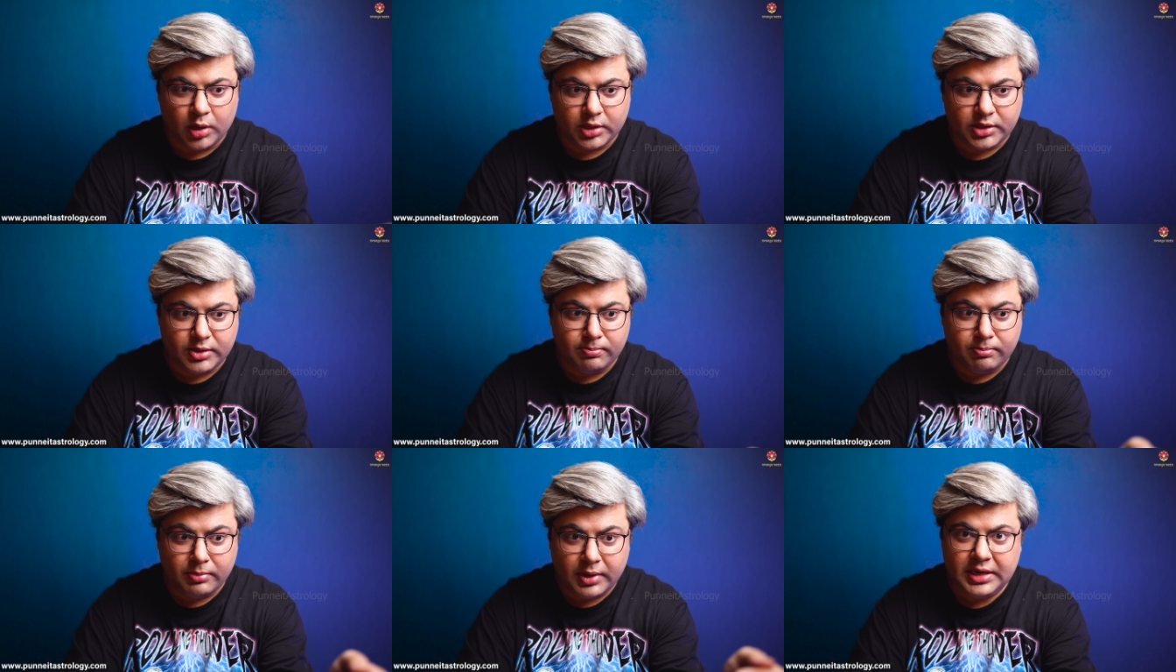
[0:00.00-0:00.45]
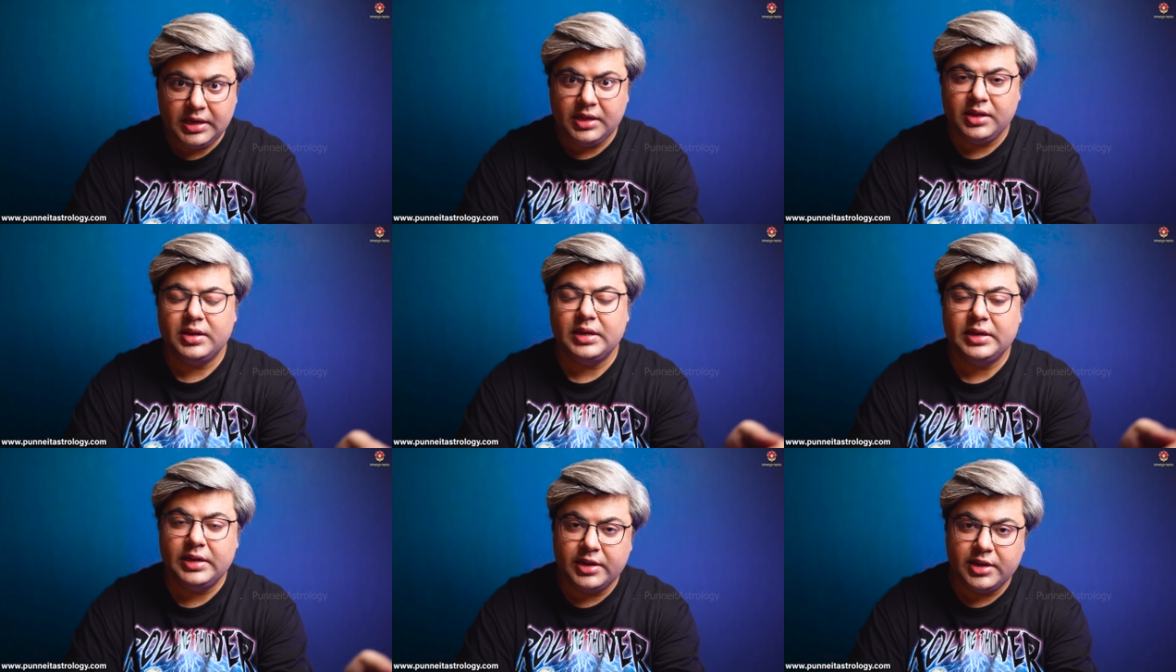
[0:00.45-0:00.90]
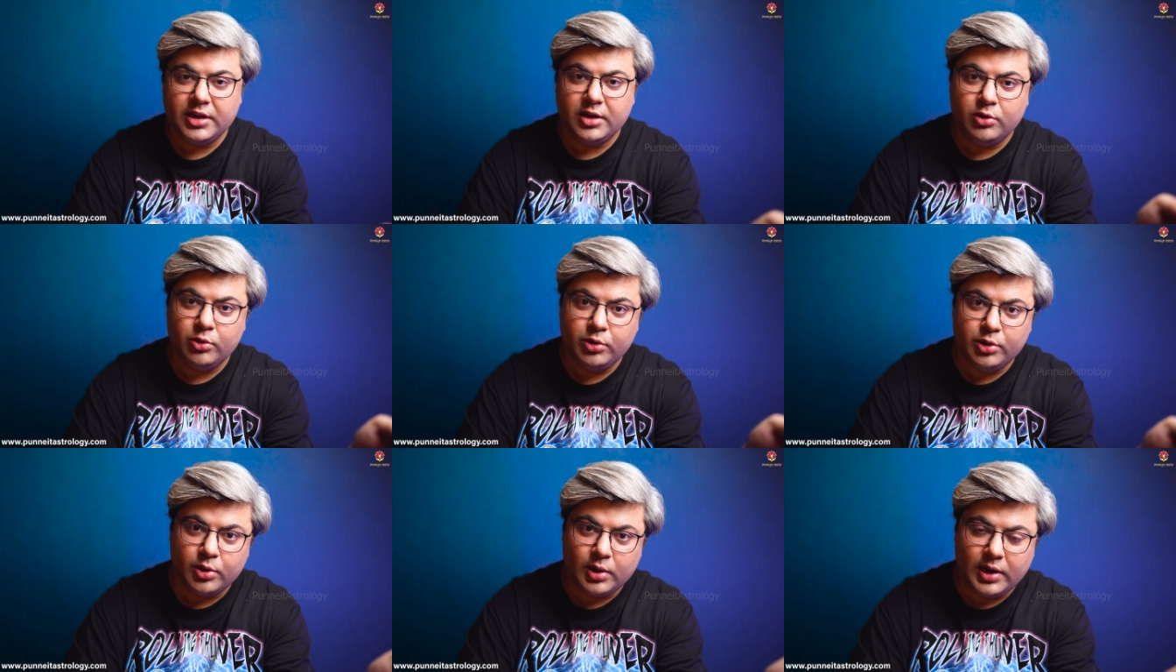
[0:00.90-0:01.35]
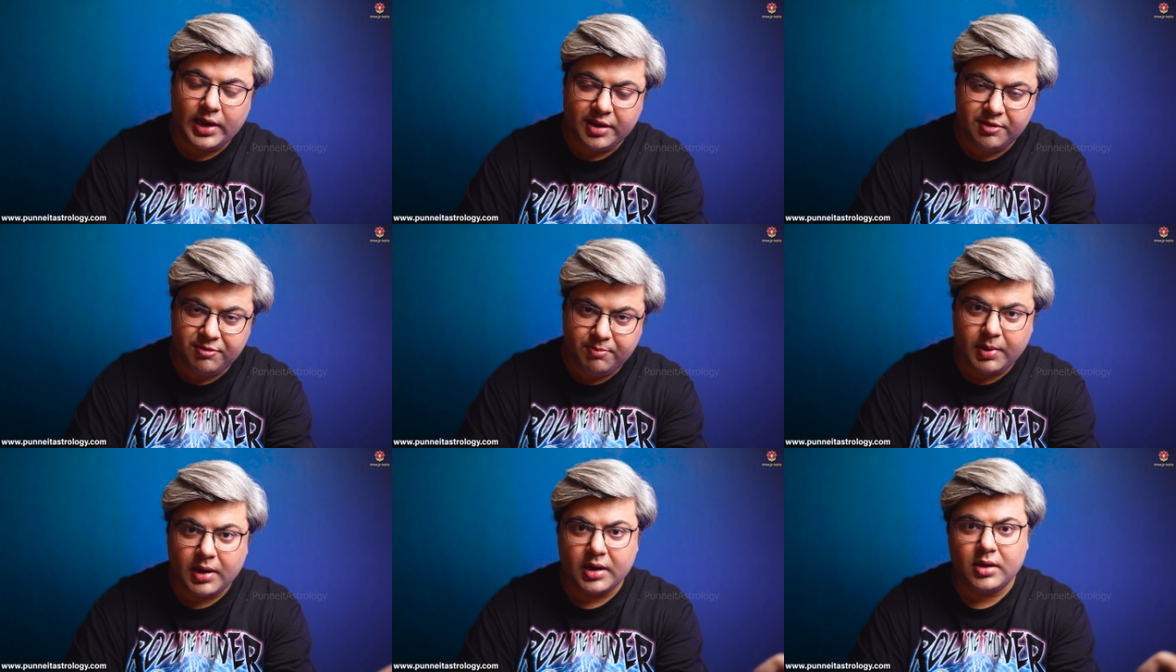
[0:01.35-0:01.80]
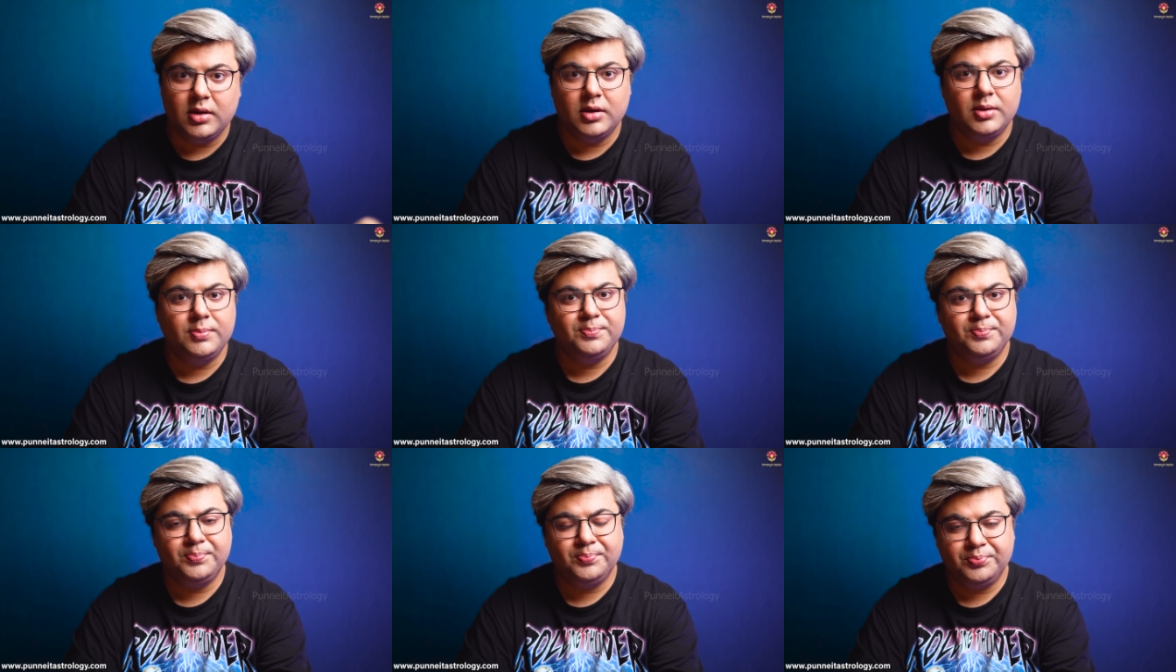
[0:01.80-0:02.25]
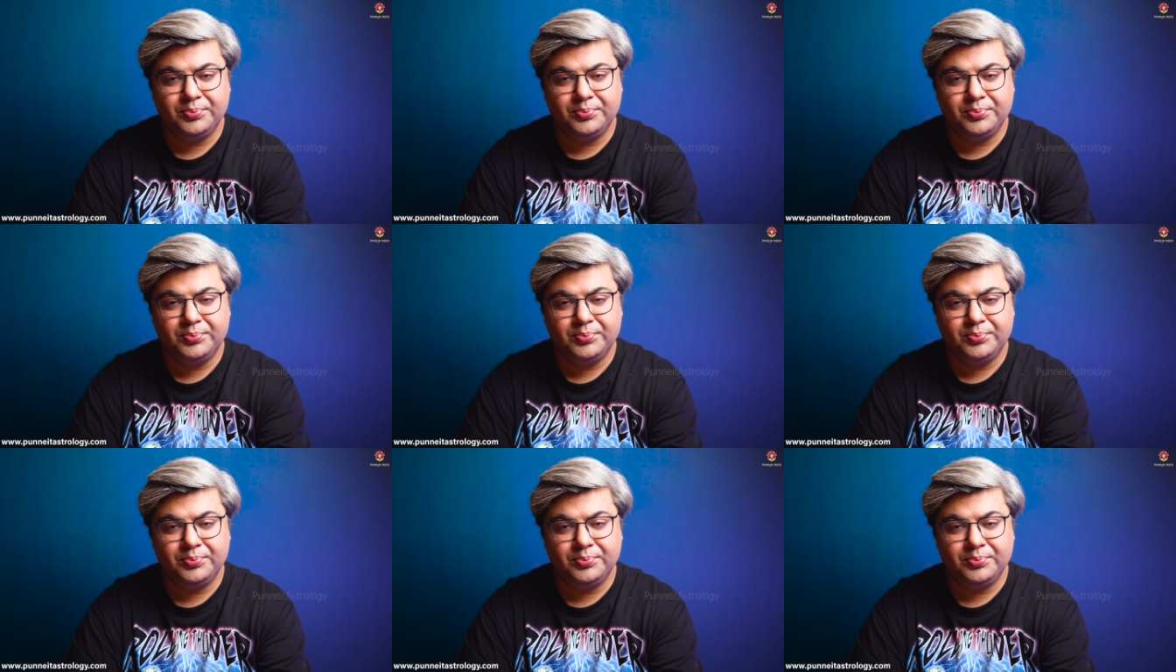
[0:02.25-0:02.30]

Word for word: or the money related to your life partner,